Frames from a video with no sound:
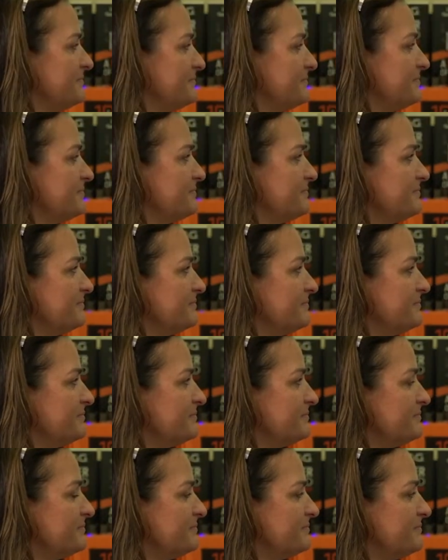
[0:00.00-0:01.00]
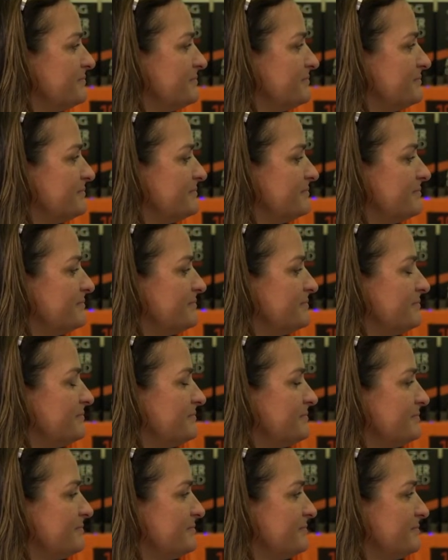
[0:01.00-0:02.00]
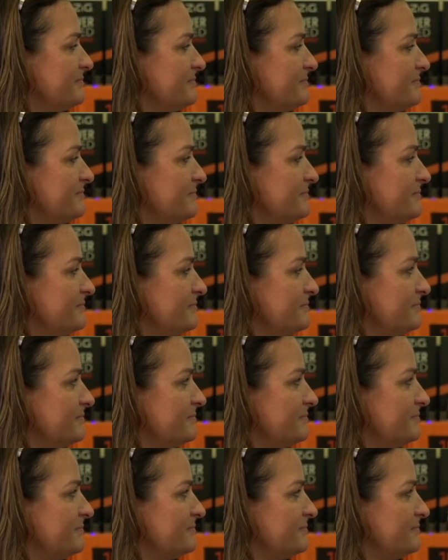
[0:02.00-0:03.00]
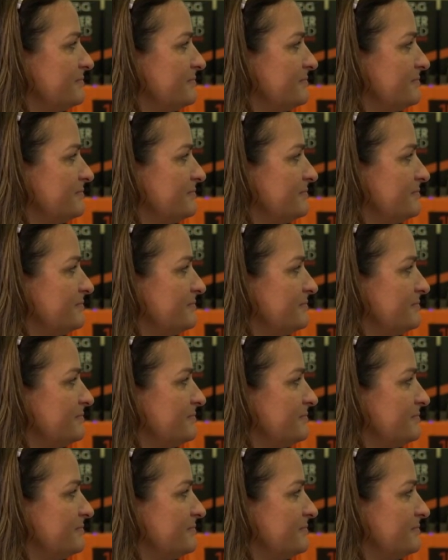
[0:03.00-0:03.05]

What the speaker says: This person isn't speaking.